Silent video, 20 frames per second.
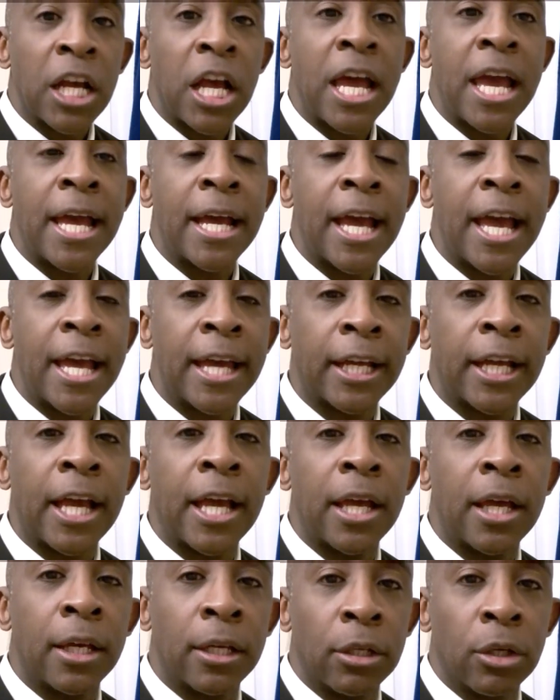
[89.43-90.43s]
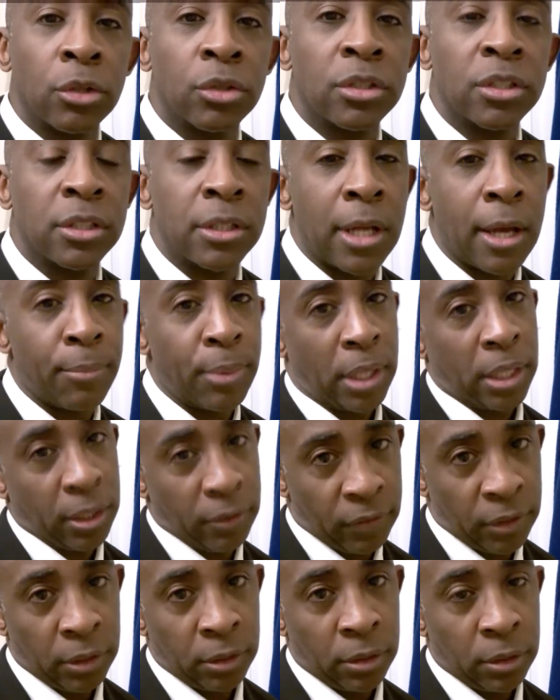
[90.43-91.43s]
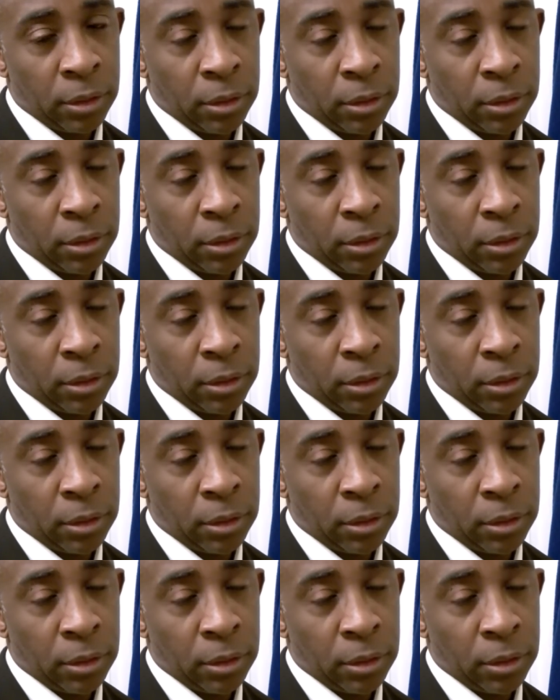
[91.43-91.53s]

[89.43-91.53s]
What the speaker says: Ngozi, snap out of it.